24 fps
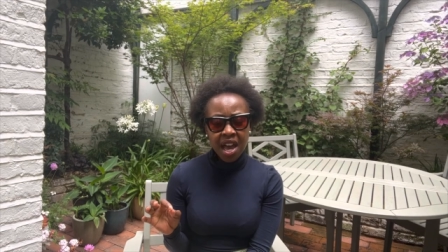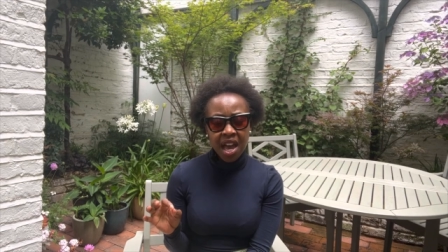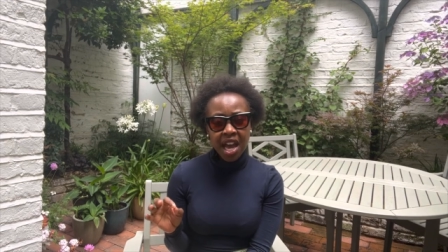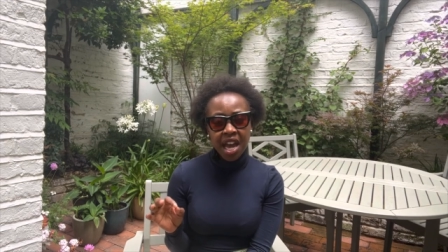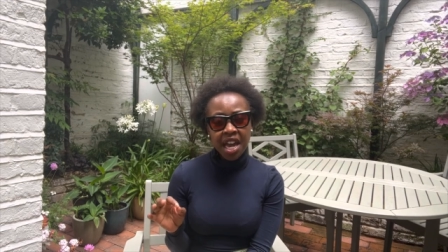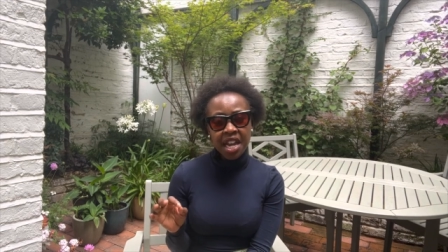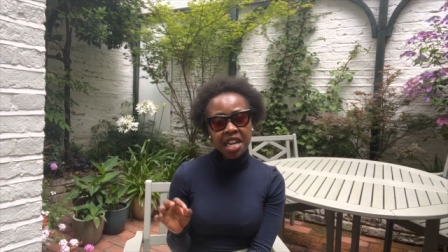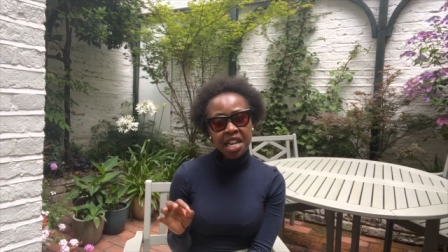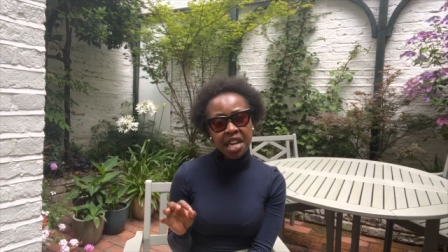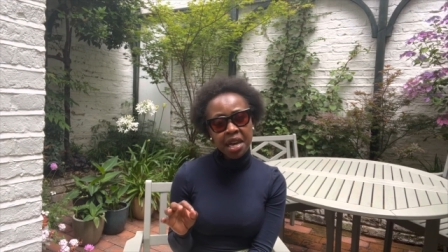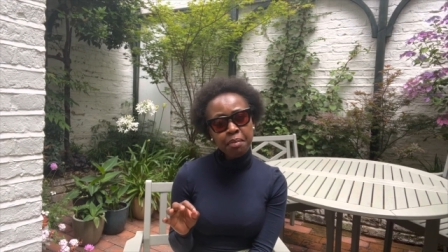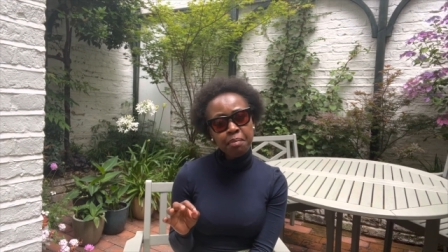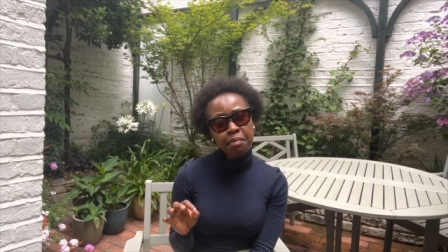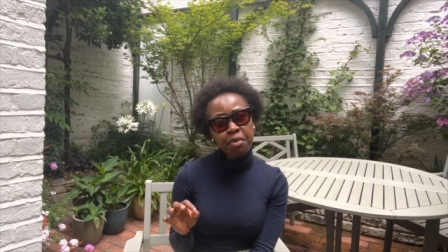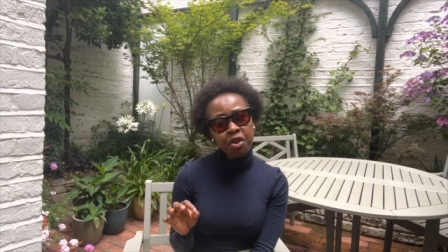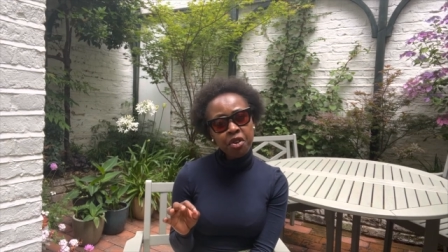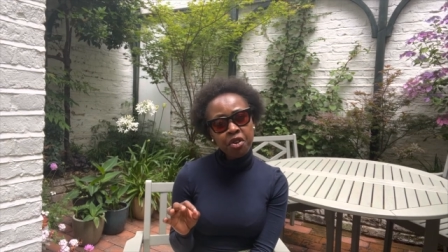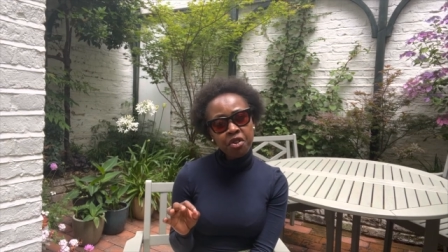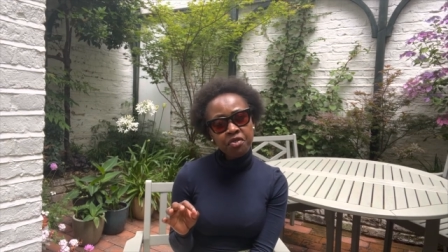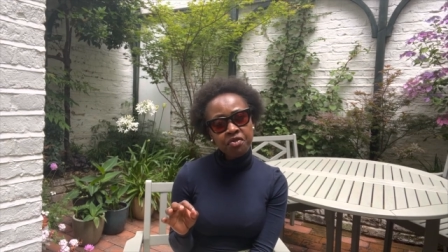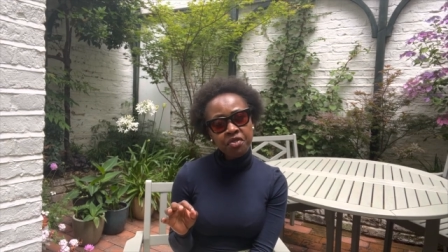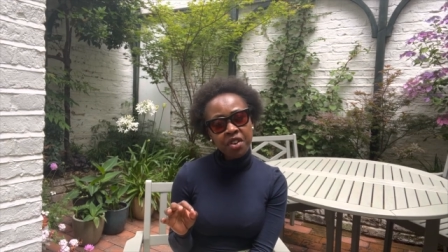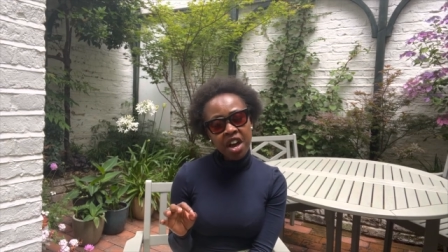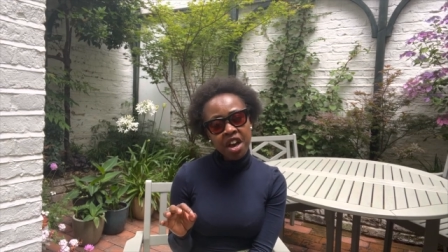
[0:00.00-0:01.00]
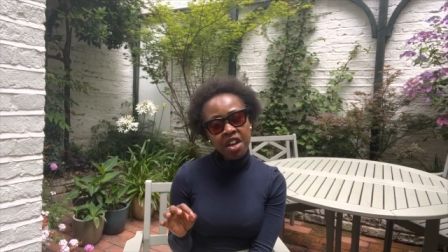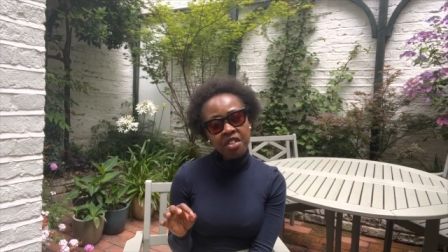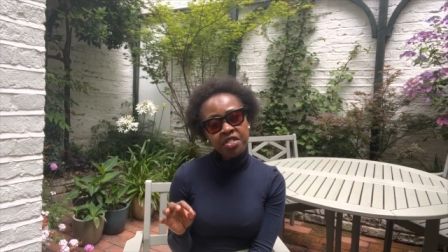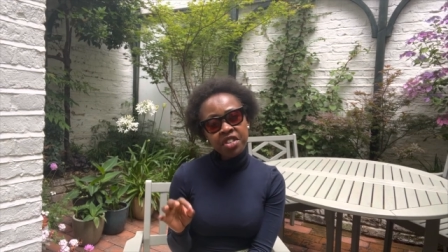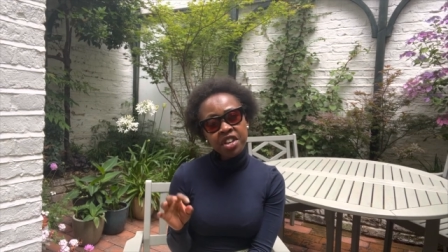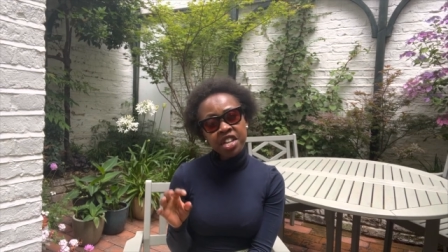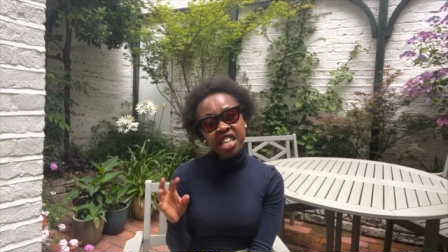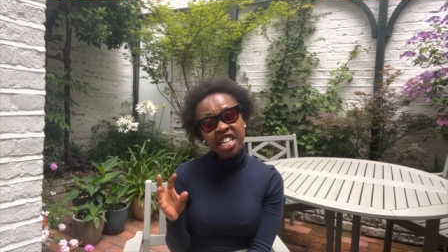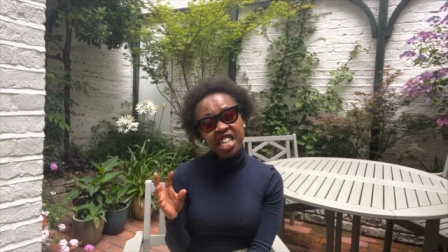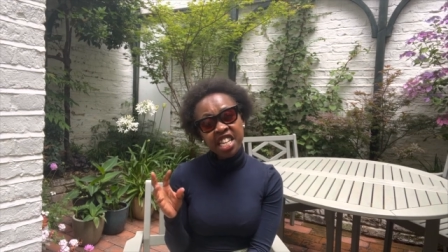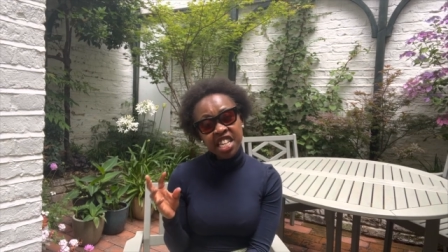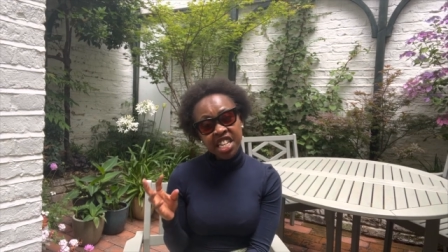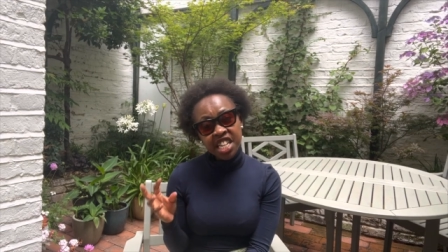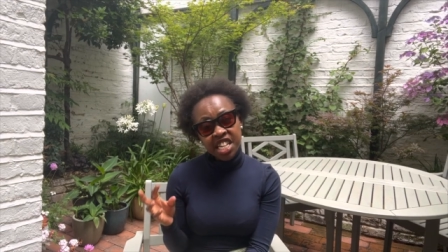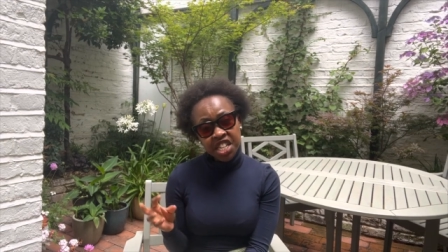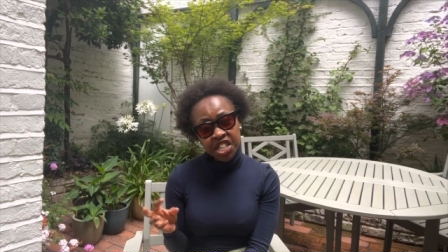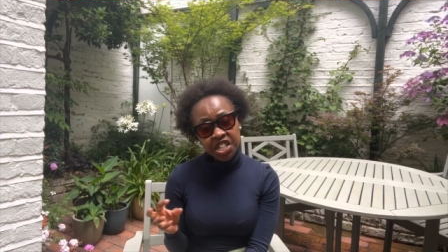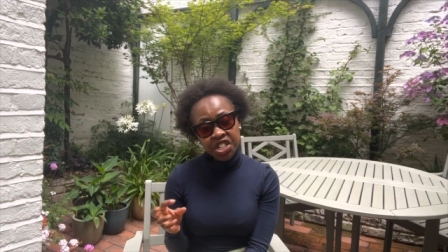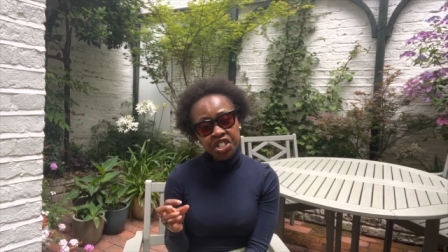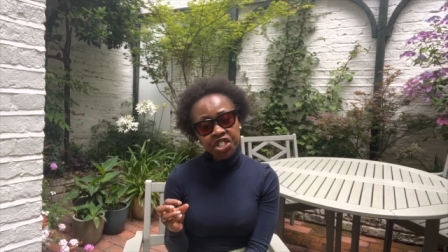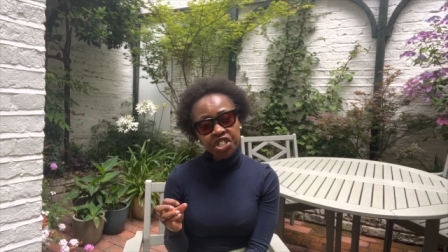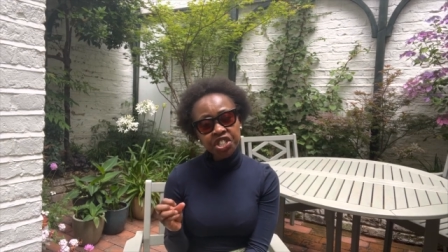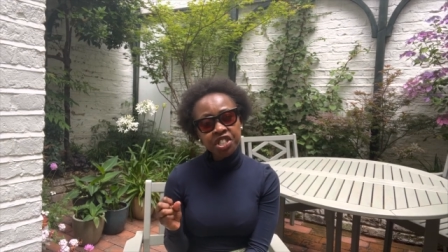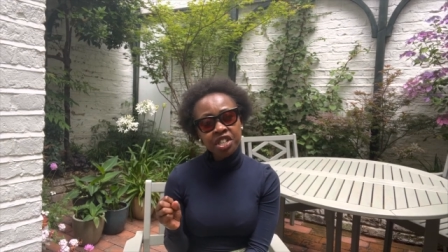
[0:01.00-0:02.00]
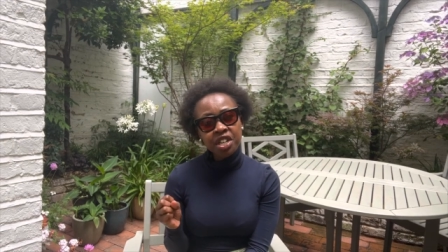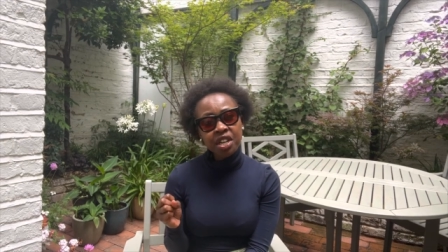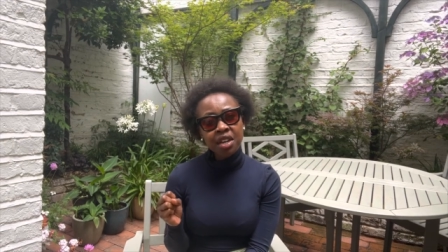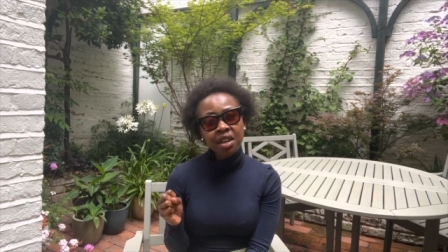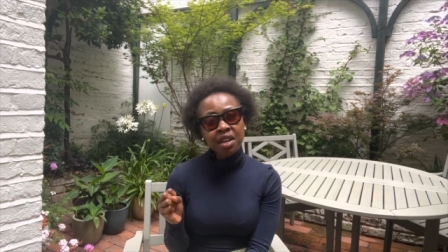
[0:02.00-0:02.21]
a number of other niche